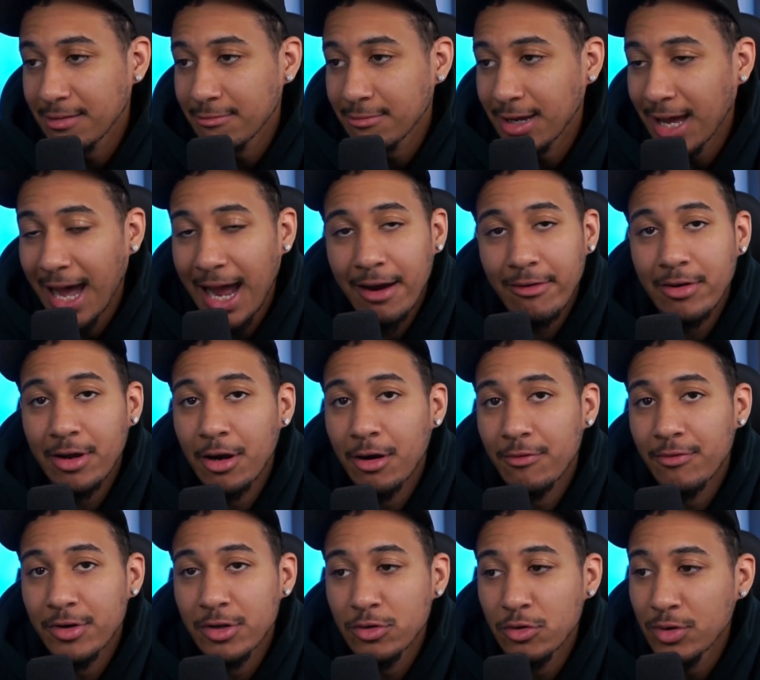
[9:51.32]
Kyrie
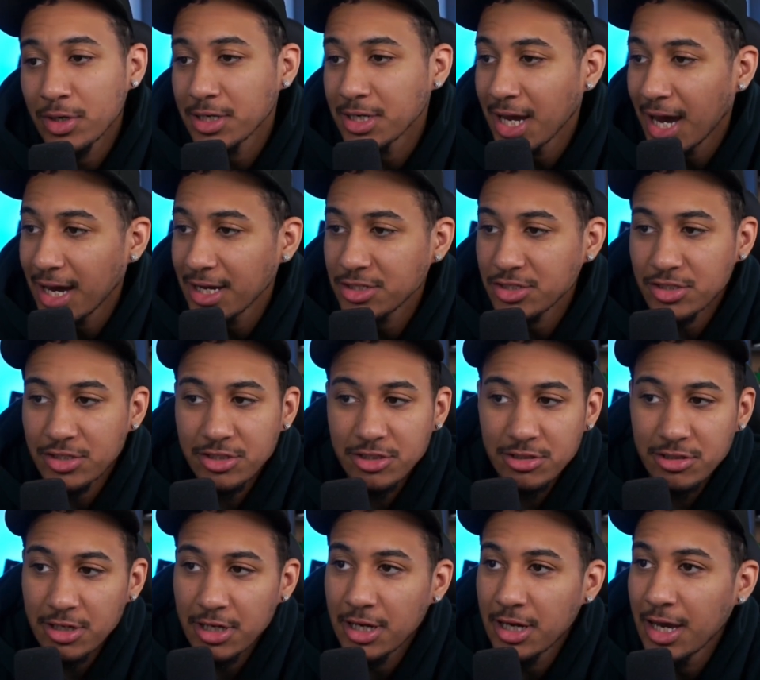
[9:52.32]
Irving and Luka Doncic.
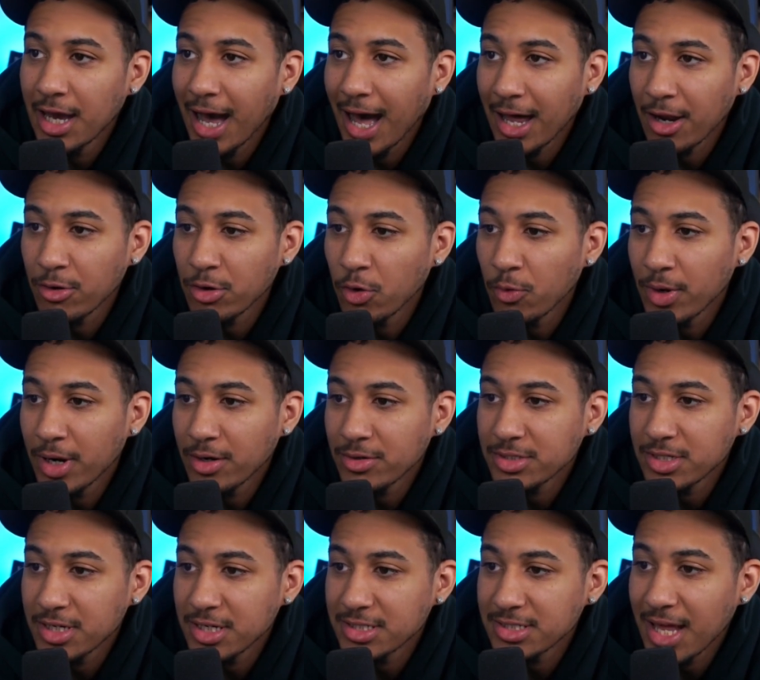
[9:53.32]
I don't know what else
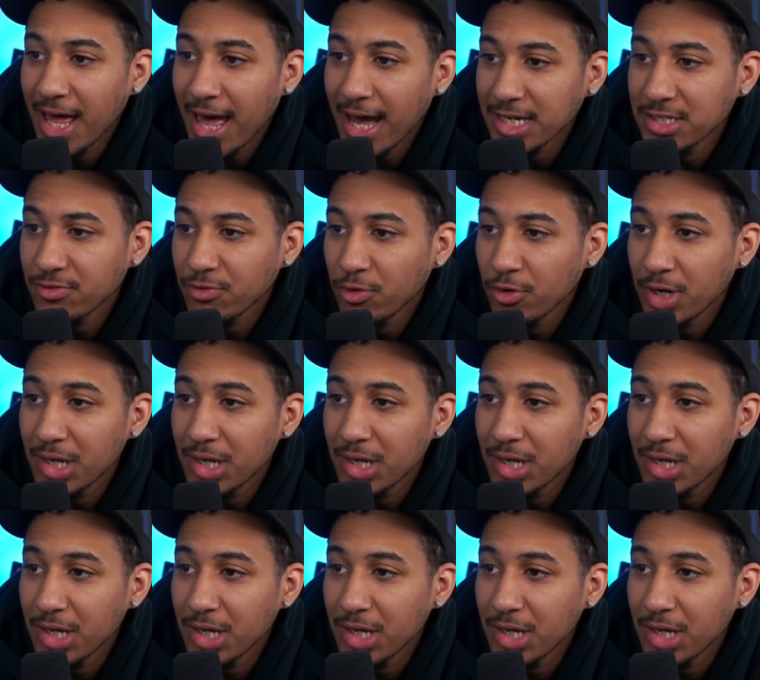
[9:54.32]
it is to ask for.